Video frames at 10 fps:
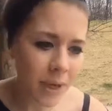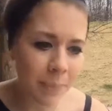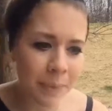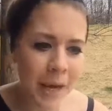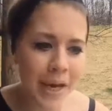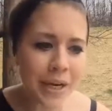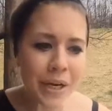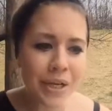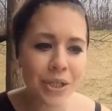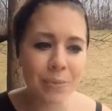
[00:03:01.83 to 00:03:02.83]
But
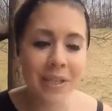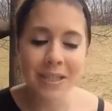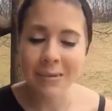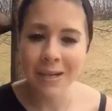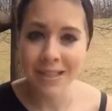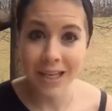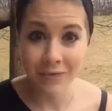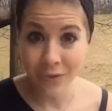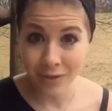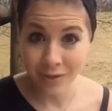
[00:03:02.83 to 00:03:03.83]
just because somebody's life
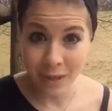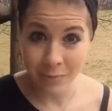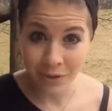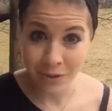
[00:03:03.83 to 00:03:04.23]
looks glamorous